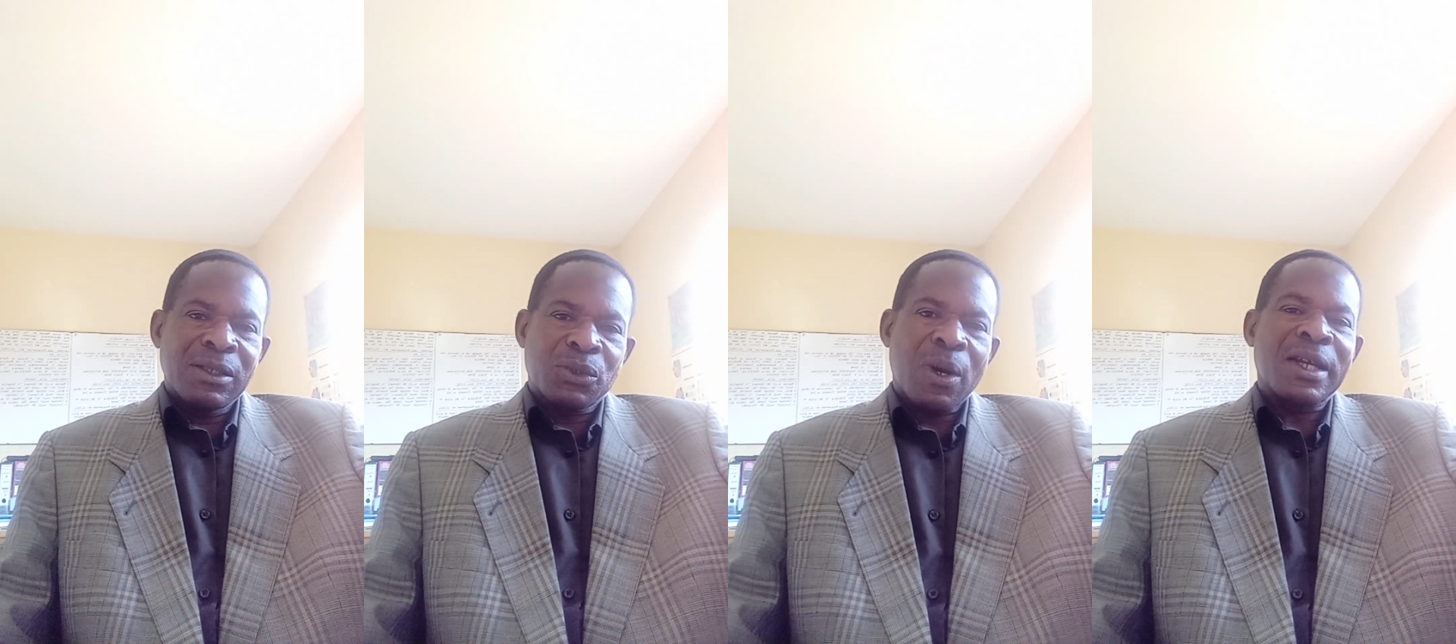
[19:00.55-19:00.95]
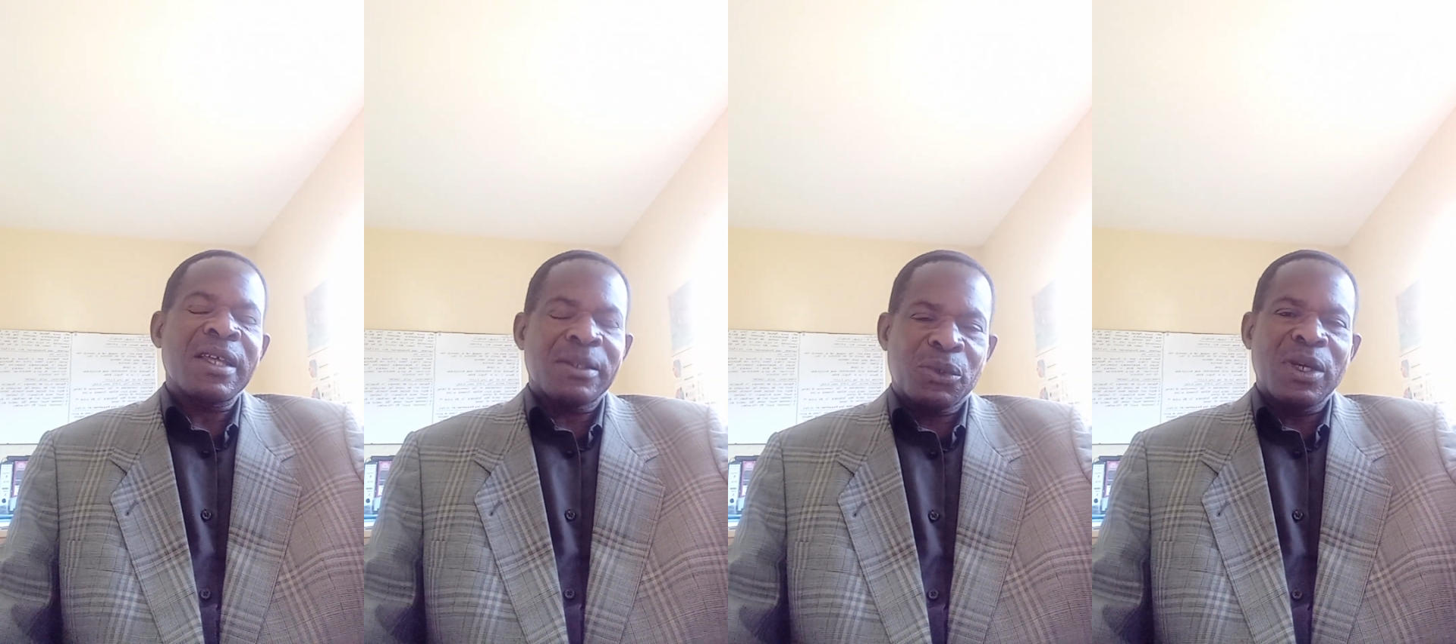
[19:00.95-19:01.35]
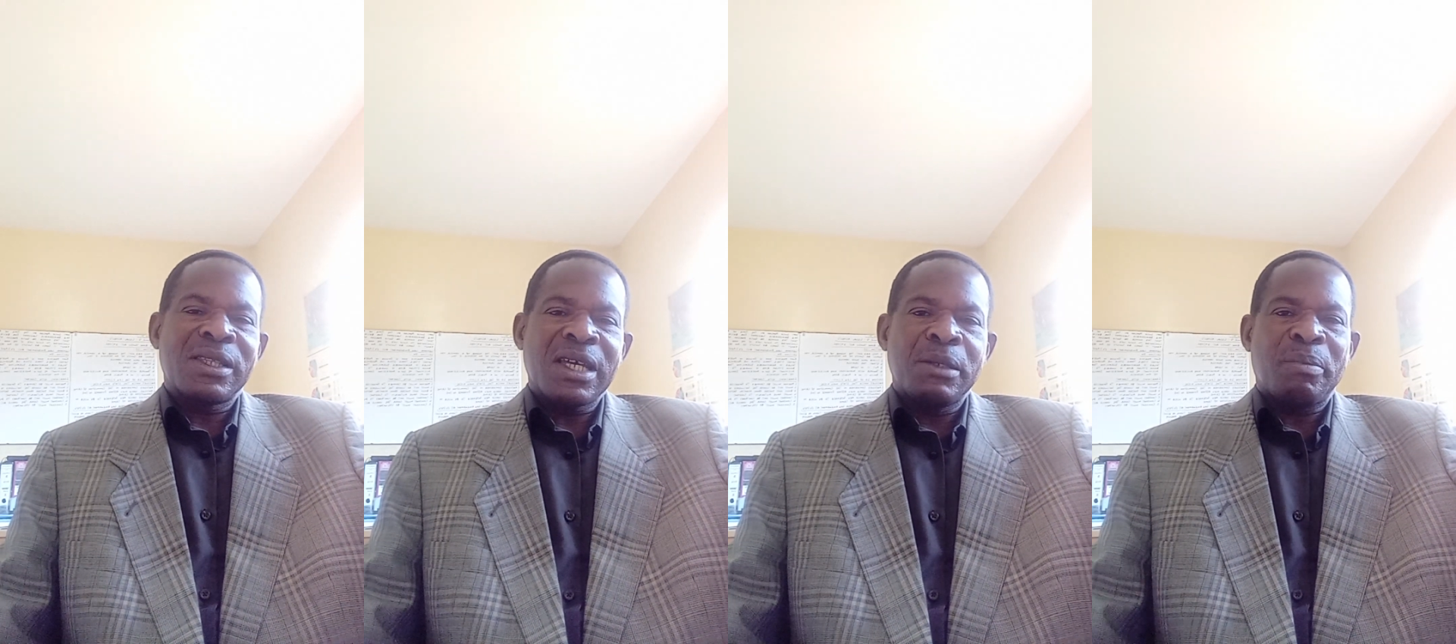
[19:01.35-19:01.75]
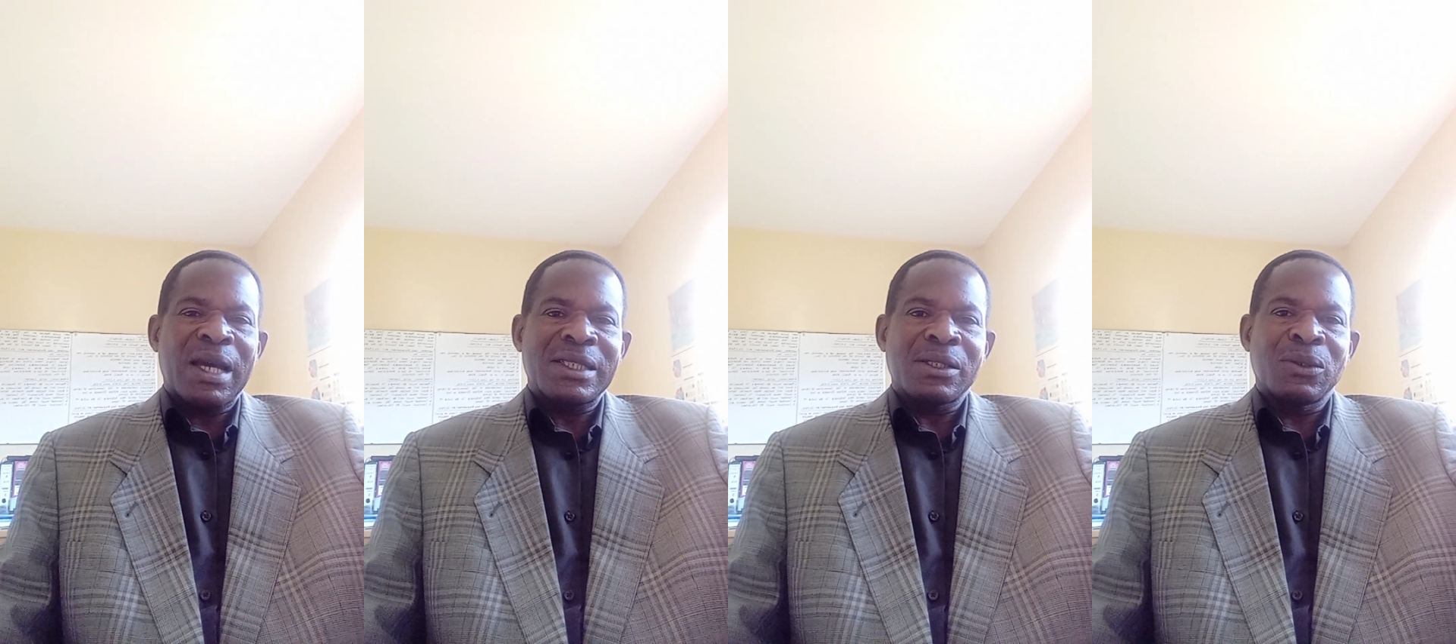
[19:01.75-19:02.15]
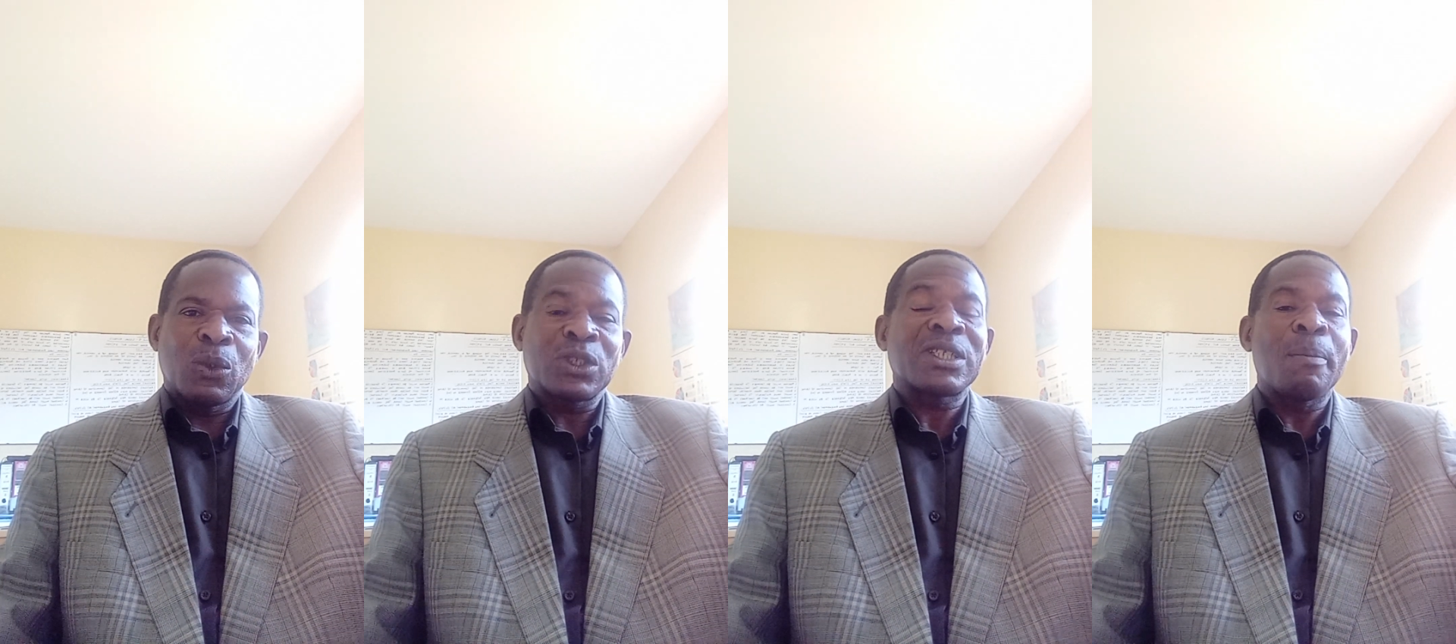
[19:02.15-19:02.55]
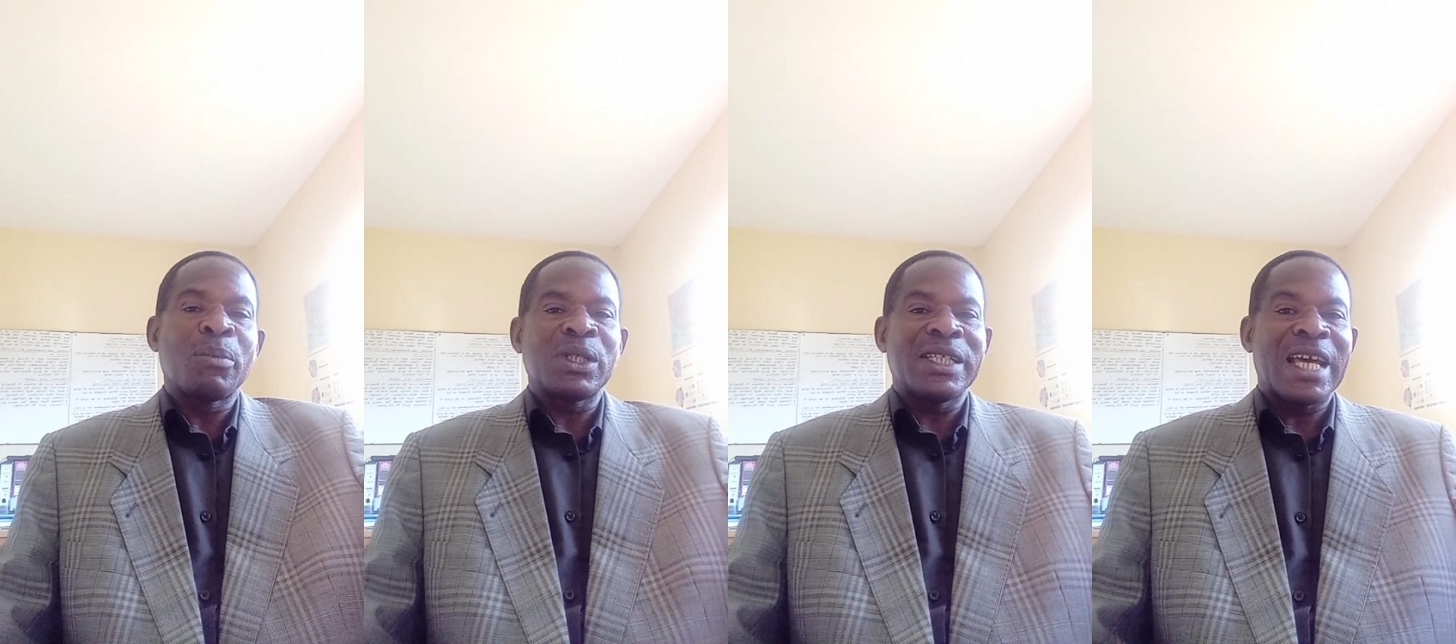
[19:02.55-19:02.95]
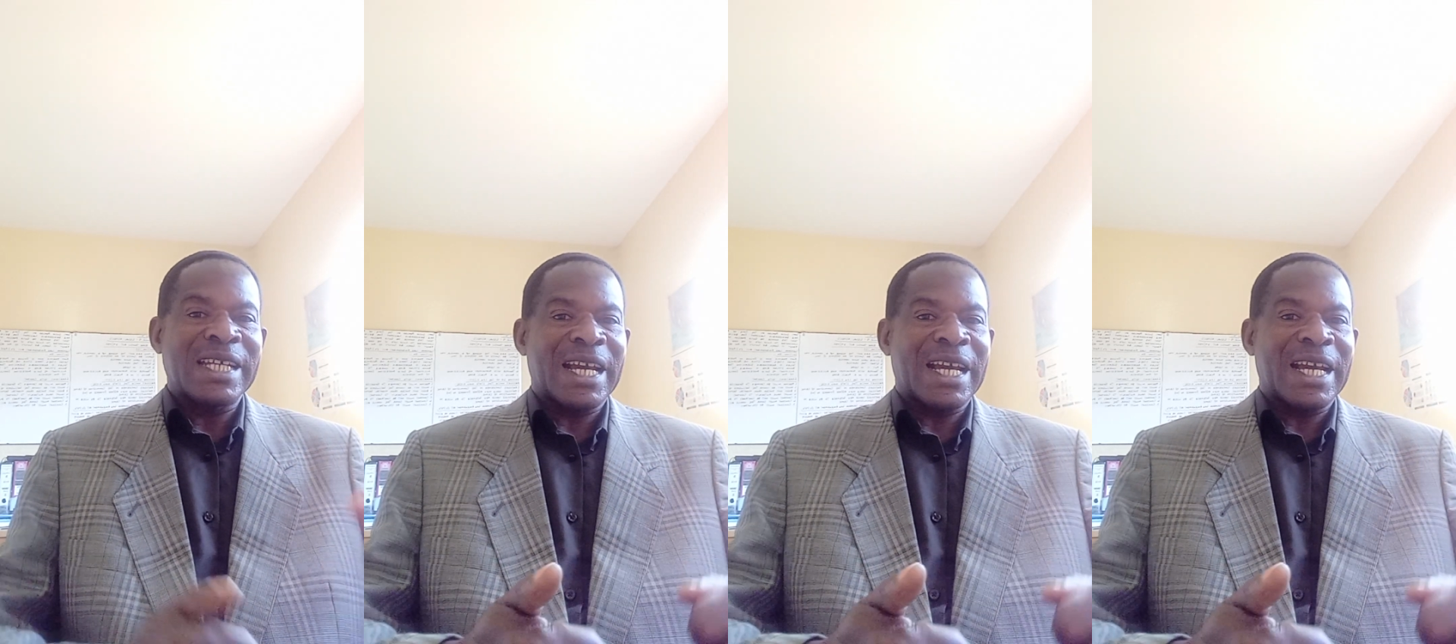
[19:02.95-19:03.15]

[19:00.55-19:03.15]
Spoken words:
third party or somebody that I